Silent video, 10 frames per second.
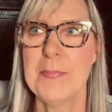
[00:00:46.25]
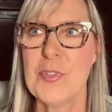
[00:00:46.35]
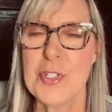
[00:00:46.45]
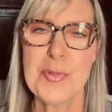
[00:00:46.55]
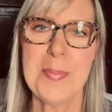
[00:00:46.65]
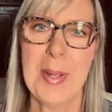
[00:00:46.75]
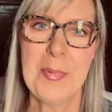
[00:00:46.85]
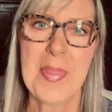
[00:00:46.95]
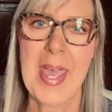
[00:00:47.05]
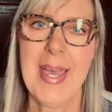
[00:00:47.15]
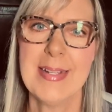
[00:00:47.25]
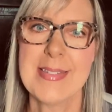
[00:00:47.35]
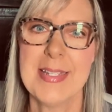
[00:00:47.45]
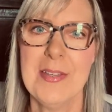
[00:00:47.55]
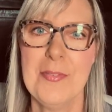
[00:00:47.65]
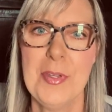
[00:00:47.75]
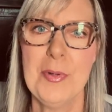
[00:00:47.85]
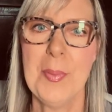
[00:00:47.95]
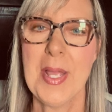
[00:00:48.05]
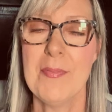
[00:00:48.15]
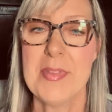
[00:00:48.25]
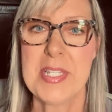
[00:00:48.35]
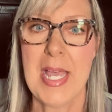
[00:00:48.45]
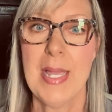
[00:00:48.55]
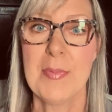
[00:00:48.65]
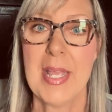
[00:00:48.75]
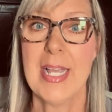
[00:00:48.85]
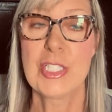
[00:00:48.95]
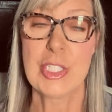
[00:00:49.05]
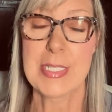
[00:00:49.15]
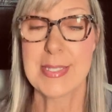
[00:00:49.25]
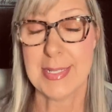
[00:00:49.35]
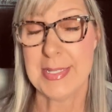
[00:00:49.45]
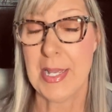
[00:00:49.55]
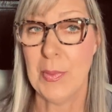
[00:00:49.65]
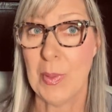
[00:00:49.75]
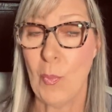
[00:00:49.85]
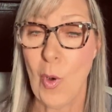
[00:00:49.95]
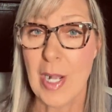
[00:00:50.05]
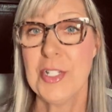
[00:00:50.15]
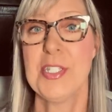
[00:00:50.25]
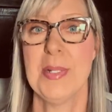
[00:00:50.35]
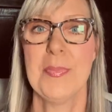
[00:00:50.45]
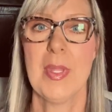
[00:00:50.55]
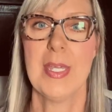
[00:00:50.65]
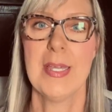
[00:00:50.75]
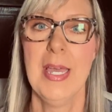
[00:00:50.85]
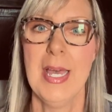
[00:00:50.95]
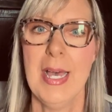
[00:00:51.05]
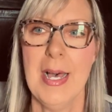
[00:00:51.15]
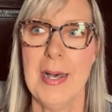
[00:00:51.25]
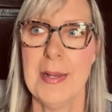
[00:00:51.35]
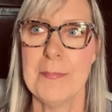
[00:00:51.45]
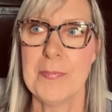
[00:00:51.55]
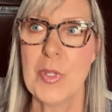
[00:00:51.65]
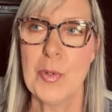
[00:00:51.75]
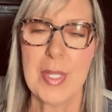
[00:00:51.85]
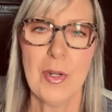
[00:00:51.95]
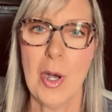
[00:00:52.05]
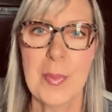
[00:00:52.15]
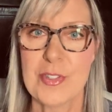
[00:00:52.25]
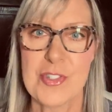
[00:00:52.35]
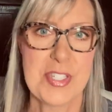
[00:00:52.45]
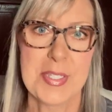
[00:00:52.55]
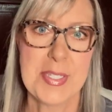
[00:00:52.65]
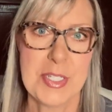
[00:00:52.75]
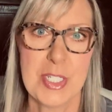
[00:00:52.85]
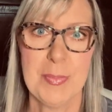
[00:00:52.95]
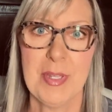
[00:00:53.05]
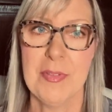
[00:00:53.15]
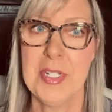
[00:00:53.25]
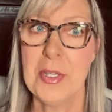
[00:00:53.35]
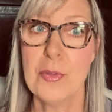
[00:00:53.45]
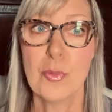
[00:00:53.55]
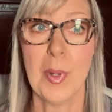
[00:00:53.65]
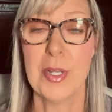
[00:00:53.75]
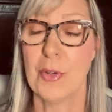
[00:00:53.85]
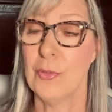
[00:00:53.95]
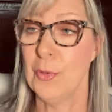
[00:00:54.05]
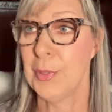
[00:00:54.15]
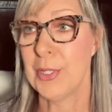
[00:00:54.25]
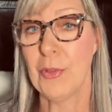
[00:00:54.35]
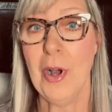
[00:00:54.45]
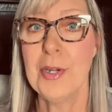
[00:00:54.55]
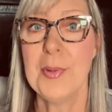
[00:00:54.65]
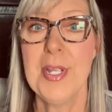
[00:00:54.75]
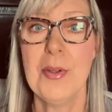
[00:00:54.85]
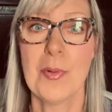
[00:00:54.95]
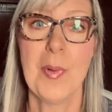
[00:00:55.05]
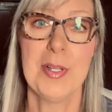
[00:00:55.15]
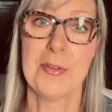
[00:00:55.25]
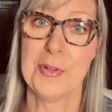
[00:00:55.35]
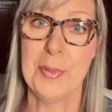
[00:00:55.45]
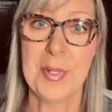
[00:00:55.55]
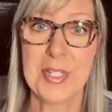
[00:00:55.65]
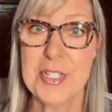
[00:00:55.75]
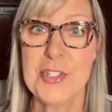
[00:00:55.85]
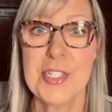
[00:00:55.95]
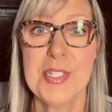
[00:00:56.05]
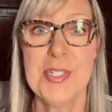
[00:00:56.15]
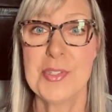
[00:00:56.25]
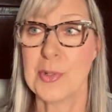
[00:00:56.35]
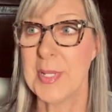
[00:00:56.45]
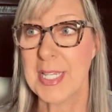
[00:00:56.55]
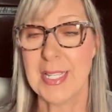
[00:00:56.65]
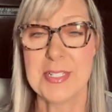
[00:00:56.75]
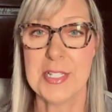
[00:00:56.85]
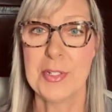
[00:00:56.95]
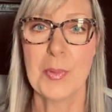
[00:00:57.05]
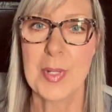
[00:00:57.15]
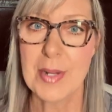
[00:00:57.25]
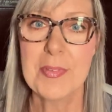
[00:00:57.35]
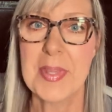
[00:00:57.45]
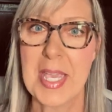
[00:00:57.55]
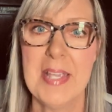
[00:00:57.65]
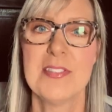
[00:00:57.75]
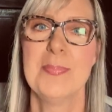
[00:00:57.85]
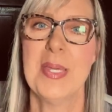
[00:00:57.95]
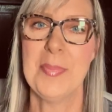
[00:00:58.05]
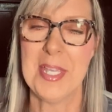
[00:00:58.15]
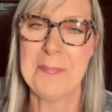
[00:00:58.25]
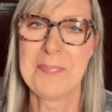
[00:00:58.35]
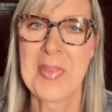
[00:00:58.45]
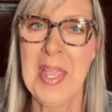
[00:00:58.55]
just remember that if you don't have the time to actually sit down and watch something, you can always just listen to my videos while you're folding laundry or while you're doing dishes or making dinner, whatever the case may be.